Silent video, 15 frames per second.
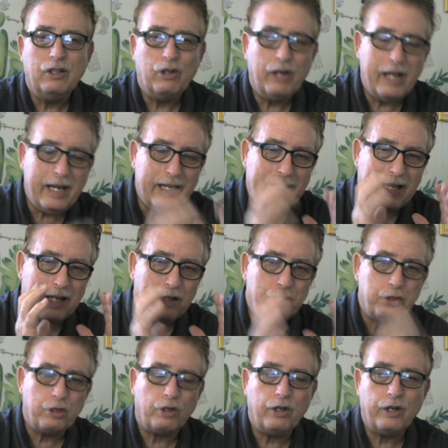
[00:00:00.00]
or any kind of
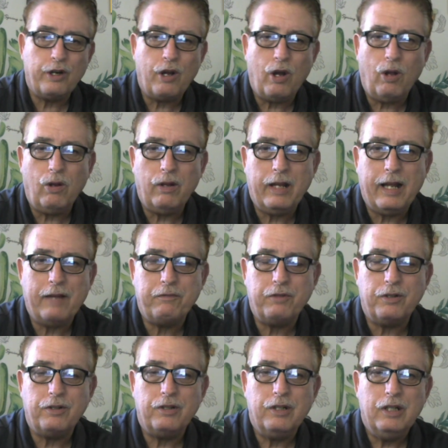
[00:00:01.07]
sugar at all
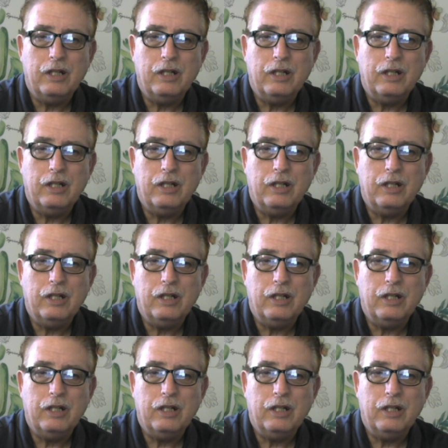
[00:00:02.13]
after